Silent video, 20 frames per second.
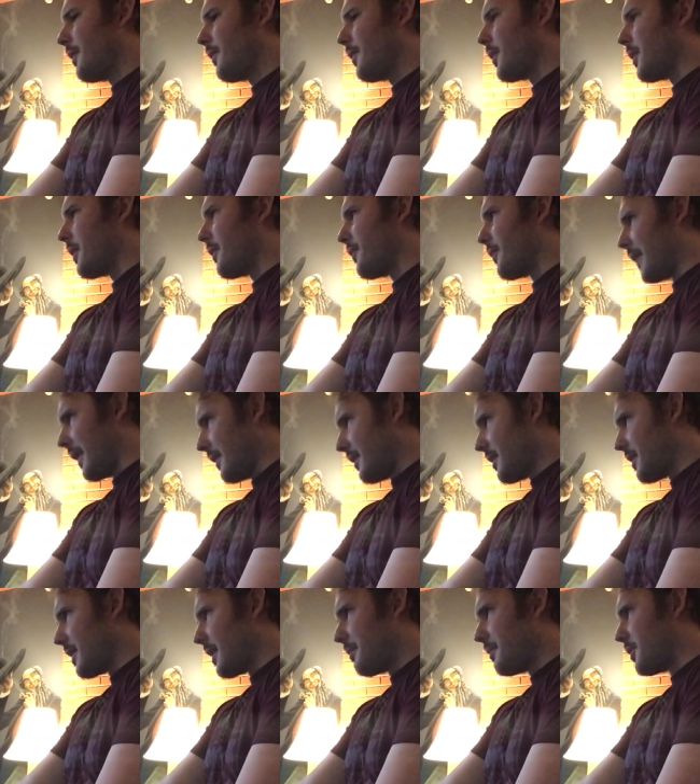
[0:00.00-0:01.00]
for the
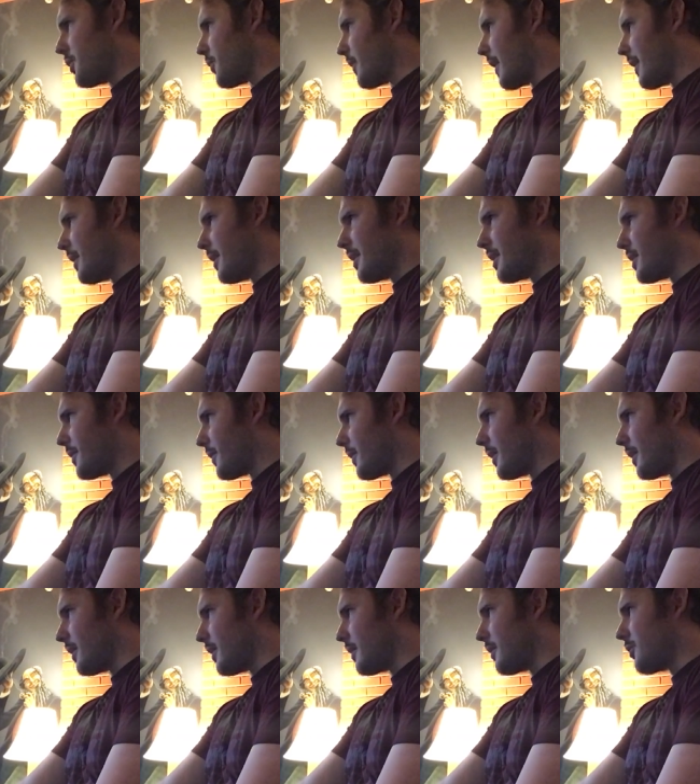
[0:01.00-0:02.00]
friends that betrayed us, for
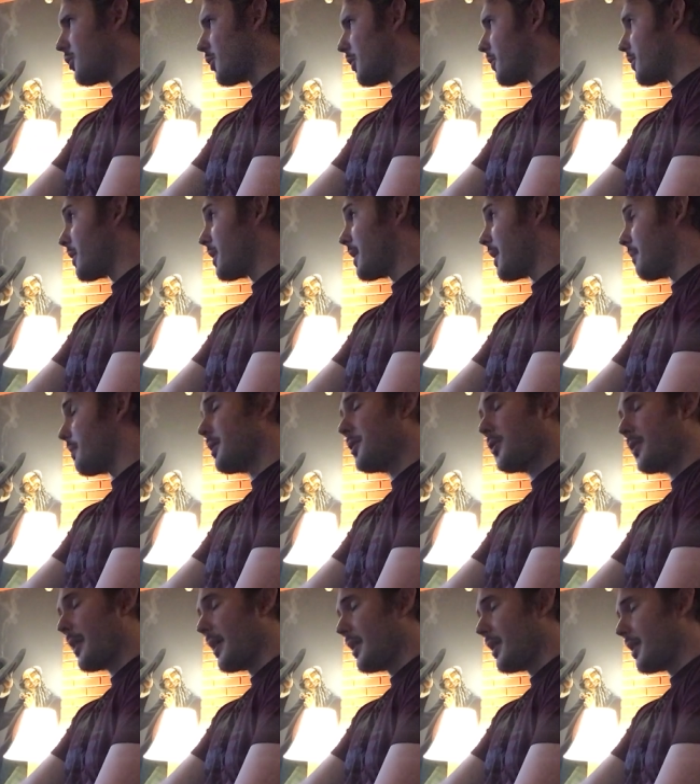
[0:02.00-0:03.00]
the churches that
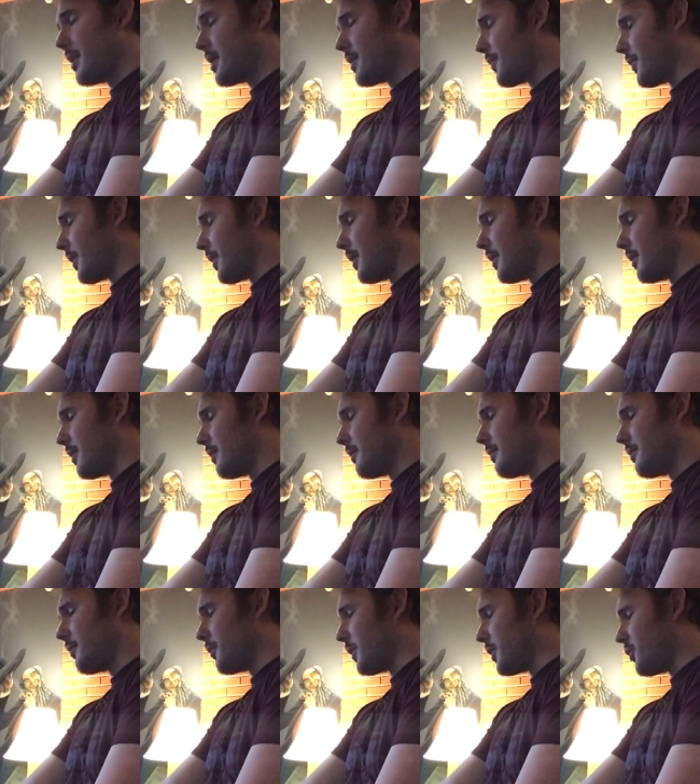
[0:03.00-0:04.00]
betrayed us, for the
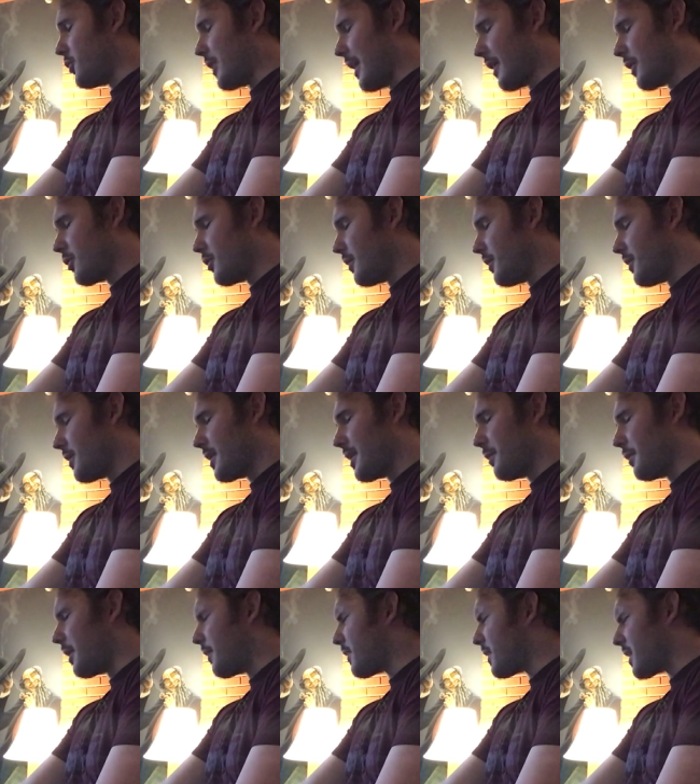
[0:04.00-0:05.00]
rejections
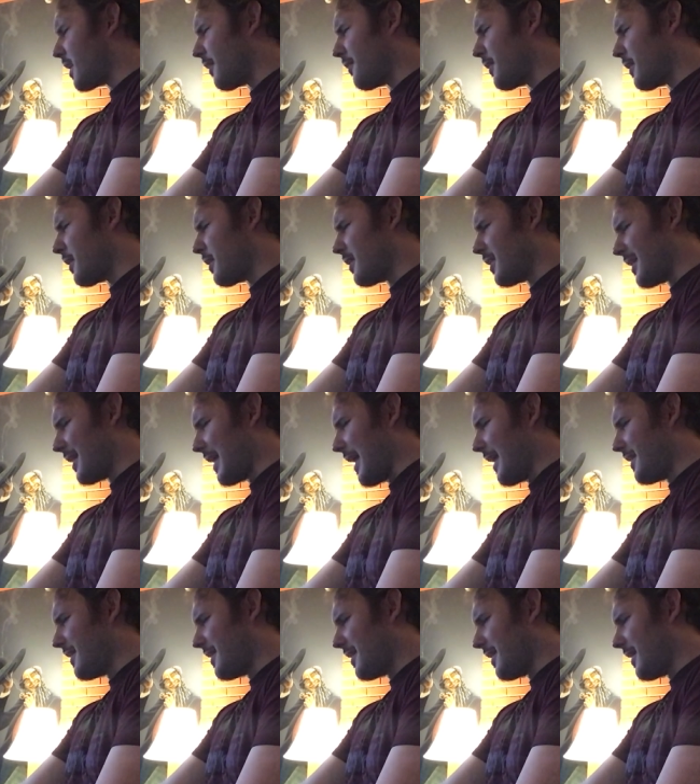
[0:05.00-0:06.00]
that we've suffered
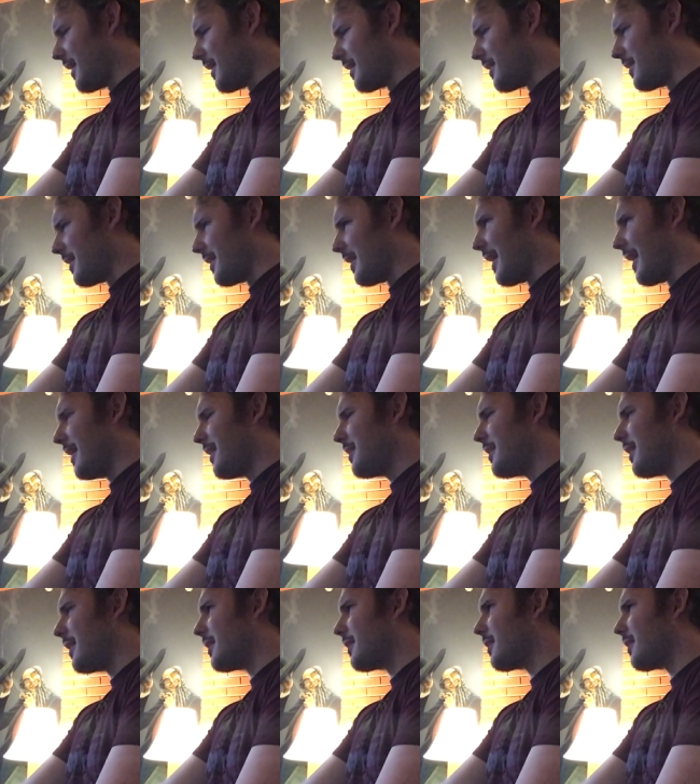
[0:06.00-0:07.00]
again and again and
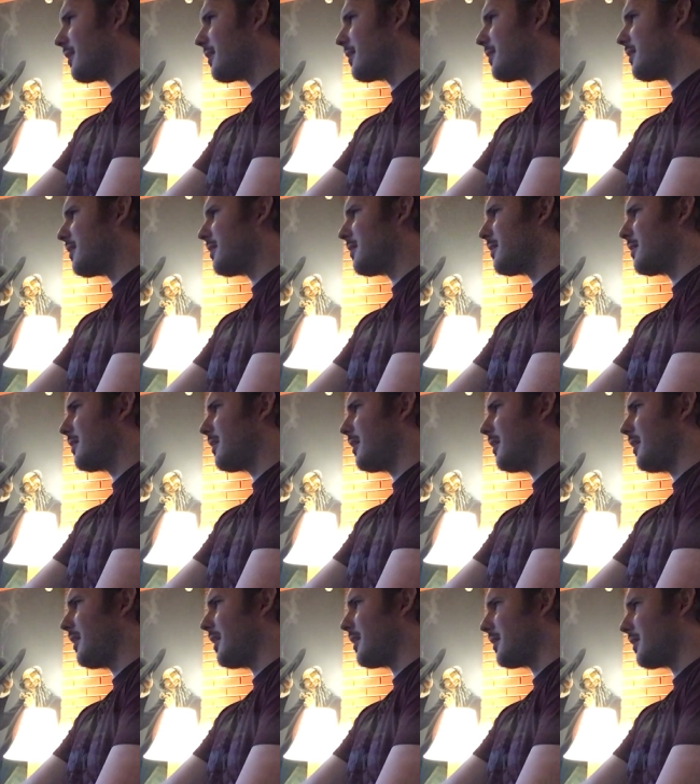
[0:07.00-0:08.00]
again. It's
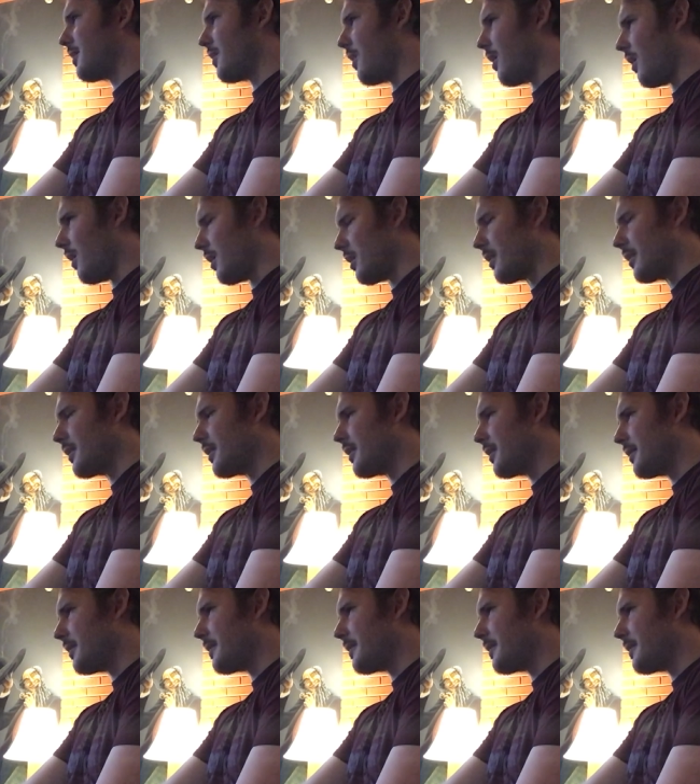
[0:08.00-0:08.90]
it's hard.